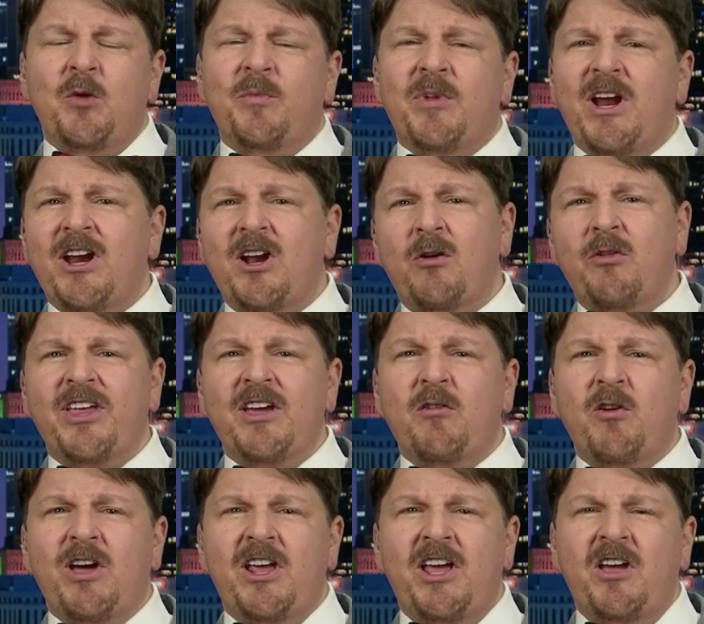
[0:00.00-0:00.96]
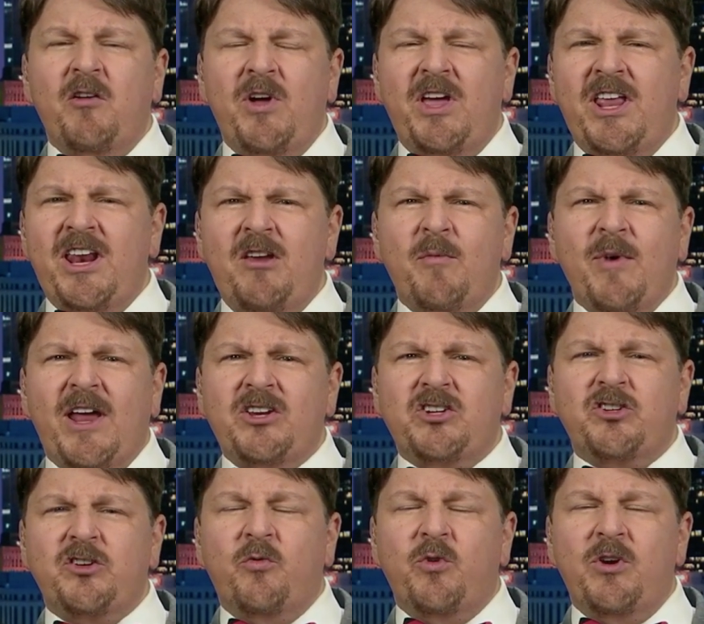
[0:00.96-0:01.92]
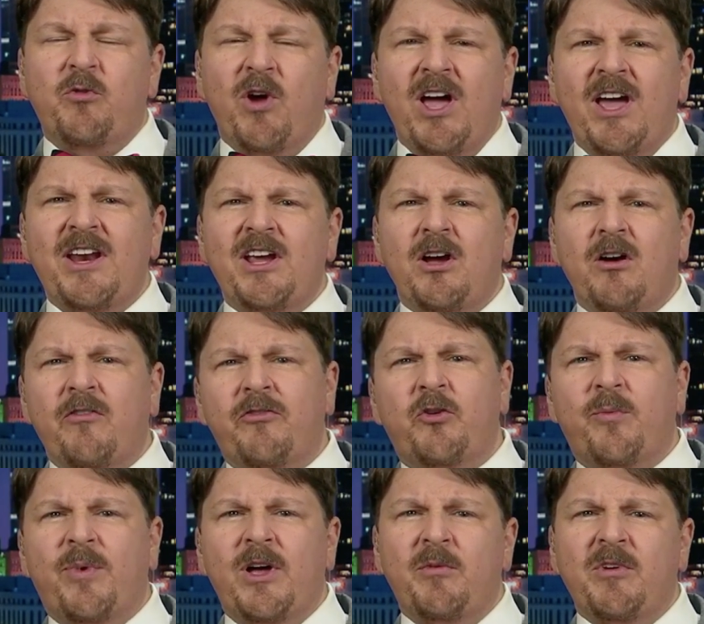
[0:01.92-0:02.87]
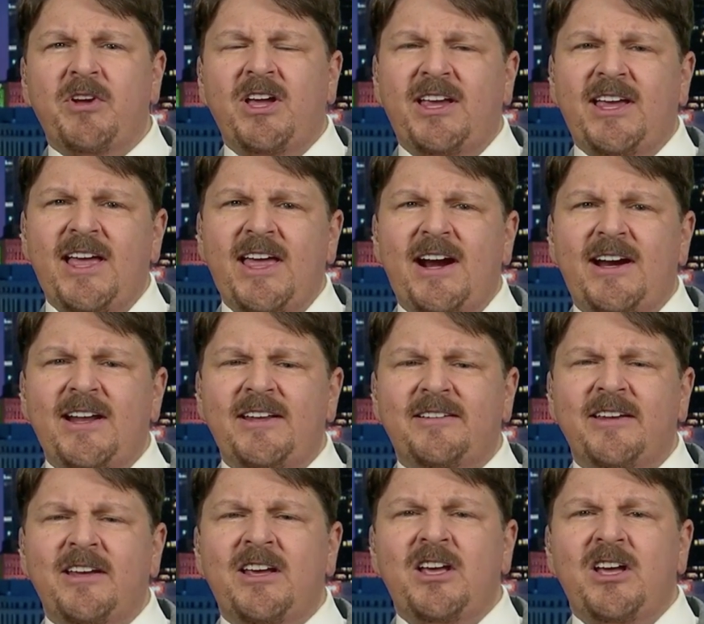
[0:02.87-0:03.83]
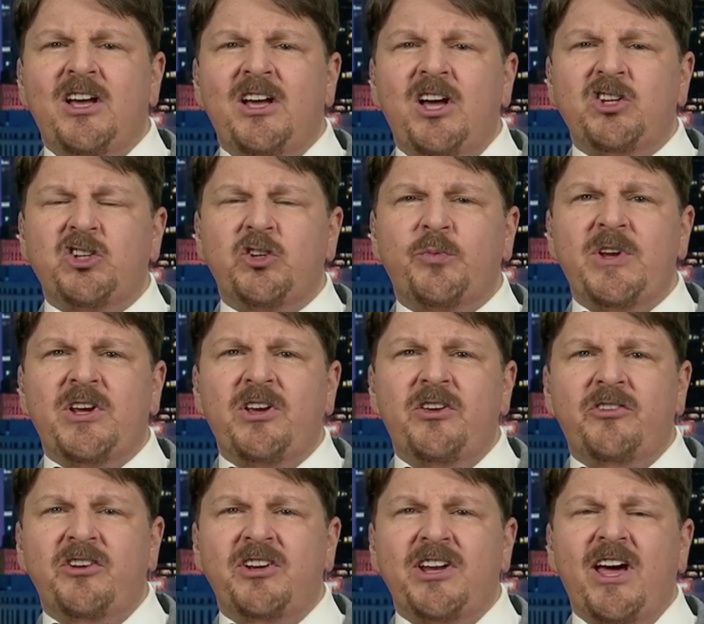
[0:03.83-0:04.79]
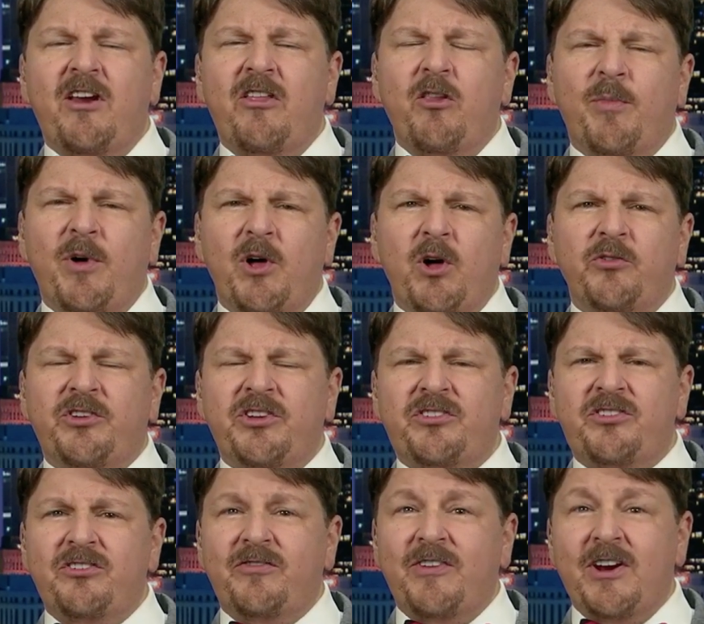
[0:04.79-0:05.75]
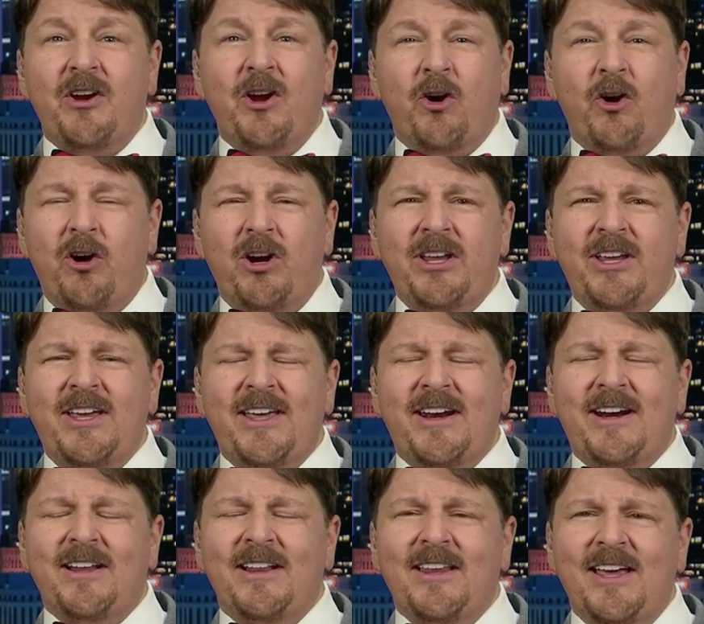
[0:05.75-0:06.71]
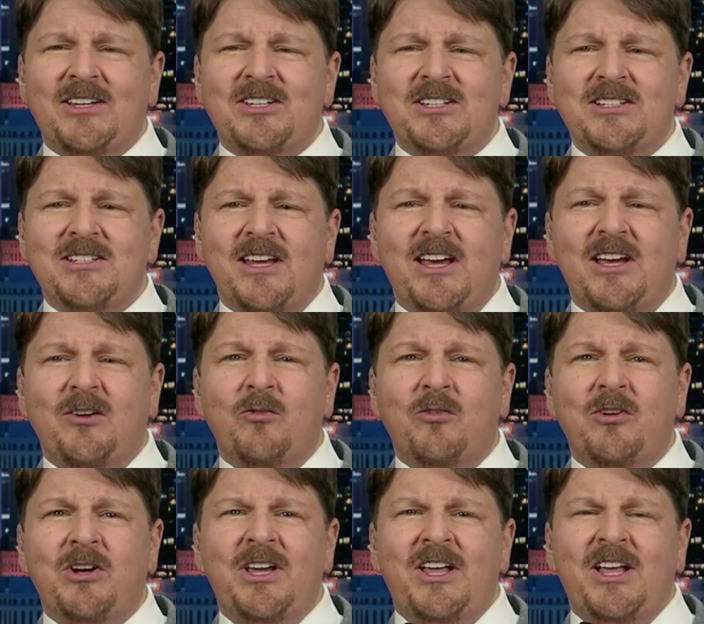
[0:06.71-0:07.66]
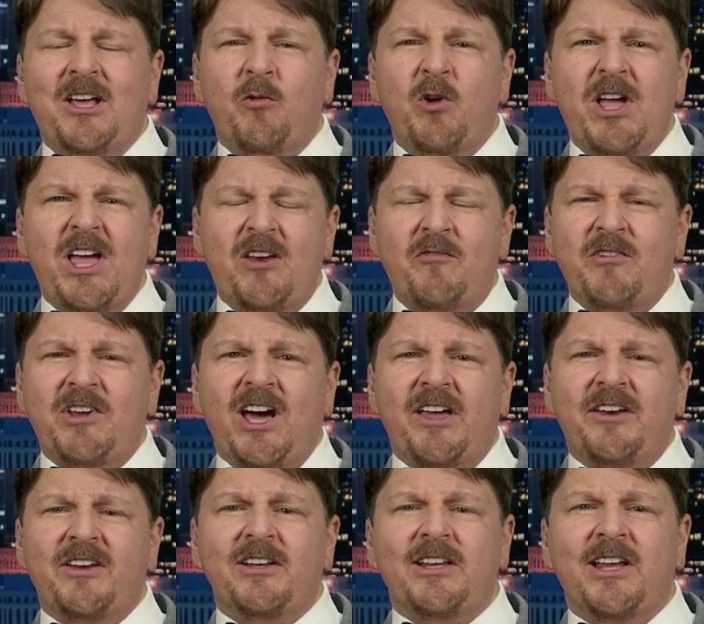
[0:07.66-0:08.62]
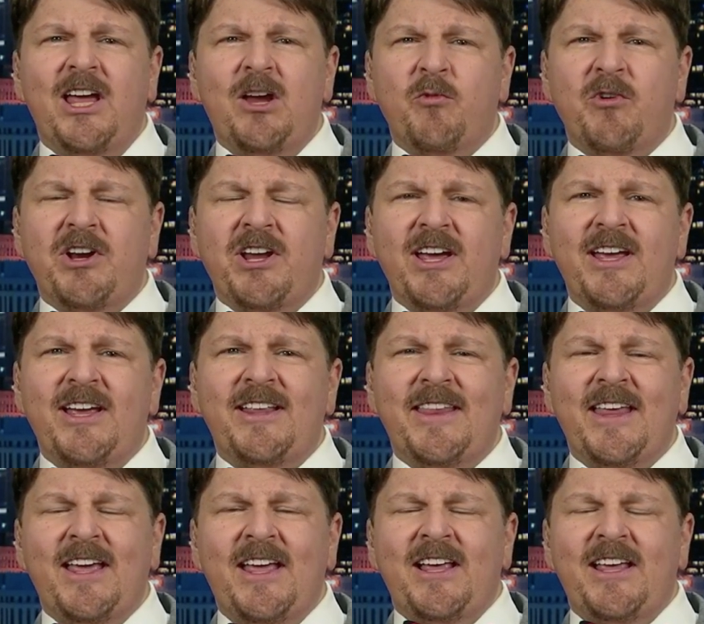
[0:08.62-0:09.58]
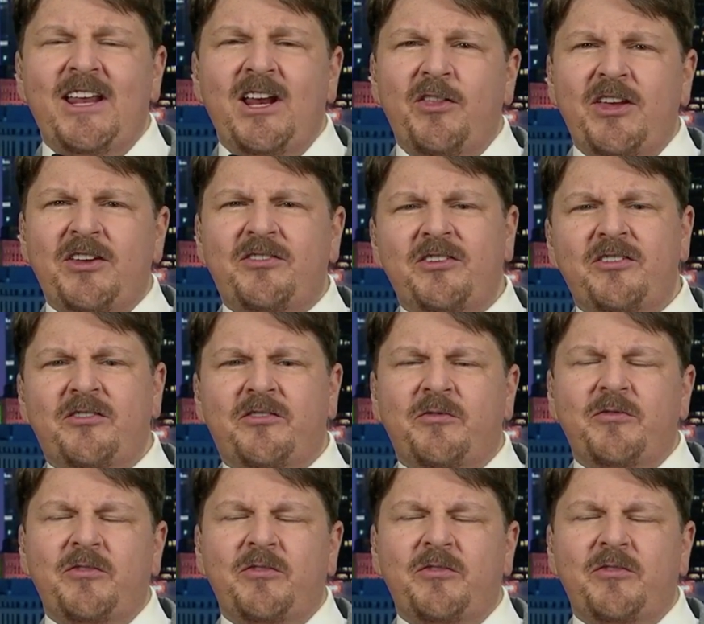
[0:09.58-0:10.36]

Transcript: but I don't think anybody should be writing off the Republican candidates just because they're down in the polls. This is very early in an election cycle, and we hadn't even gotten to Labor Day. And you know, this is